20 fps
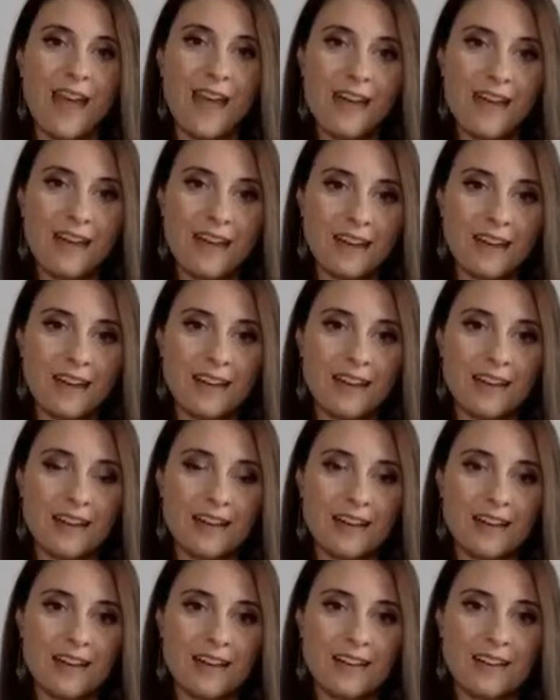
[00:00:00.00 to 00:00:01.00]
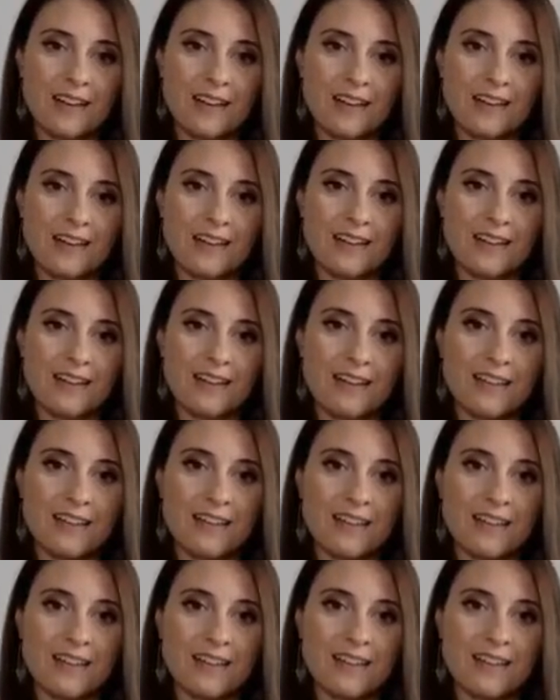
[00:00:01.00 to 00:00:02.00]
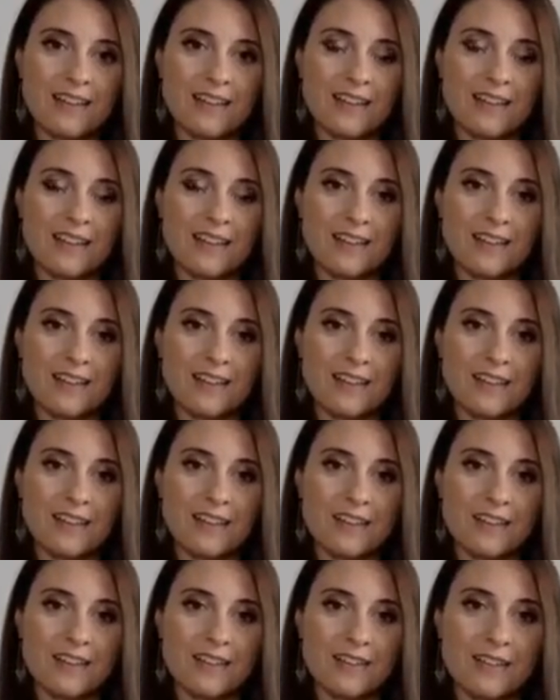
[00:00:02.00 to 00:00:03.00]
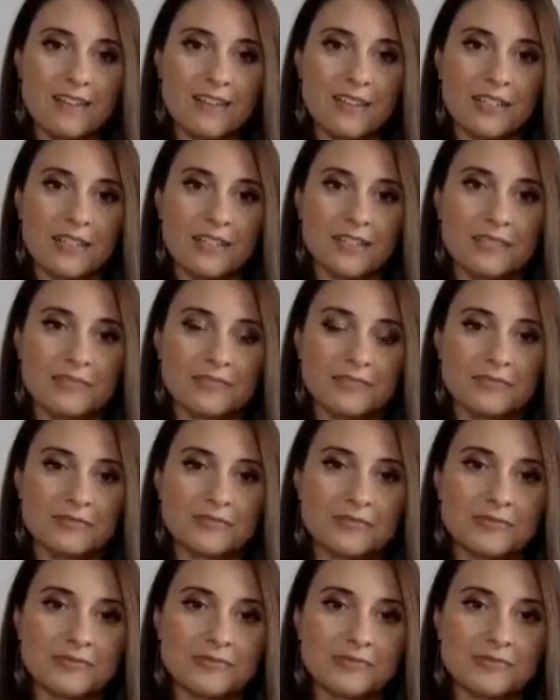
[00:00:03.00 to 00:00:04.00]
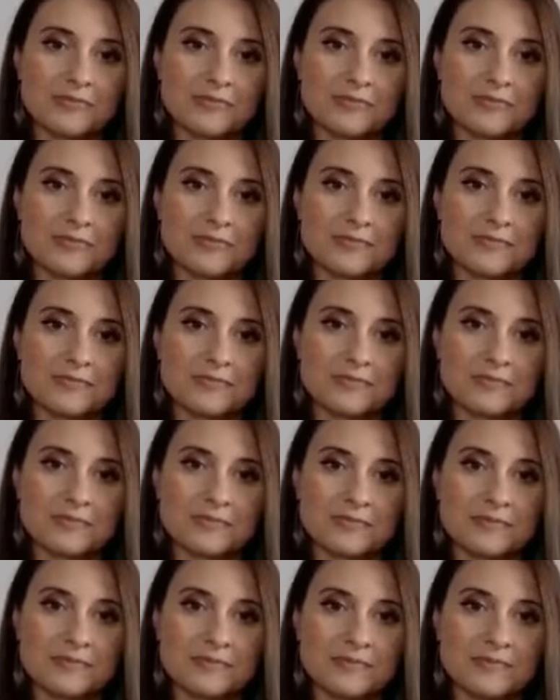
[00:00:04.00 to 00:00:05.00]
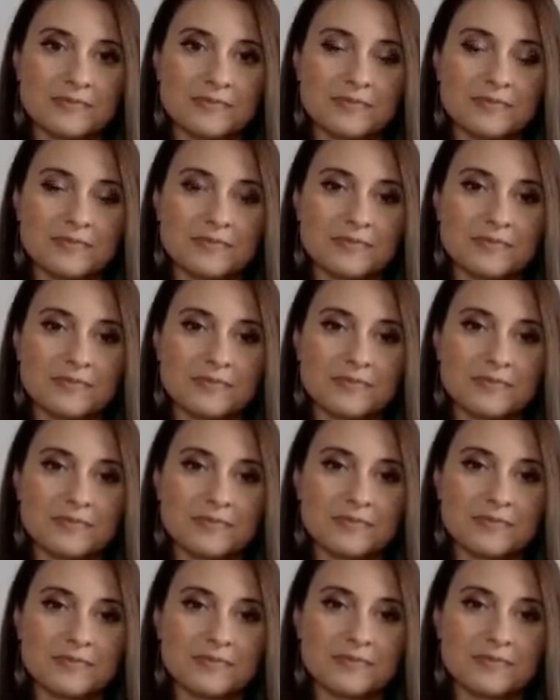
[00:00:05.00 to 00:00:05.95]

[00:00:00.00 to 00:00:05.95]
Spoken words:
(not speaking)